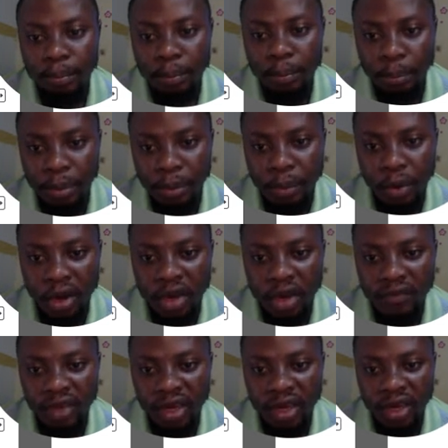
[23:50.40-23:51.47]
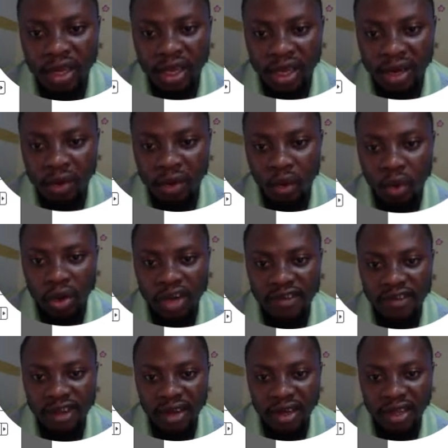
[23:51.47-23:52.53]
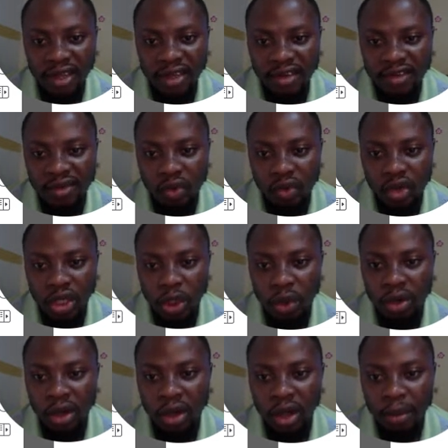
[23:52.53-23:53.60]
people living in or recently in this location,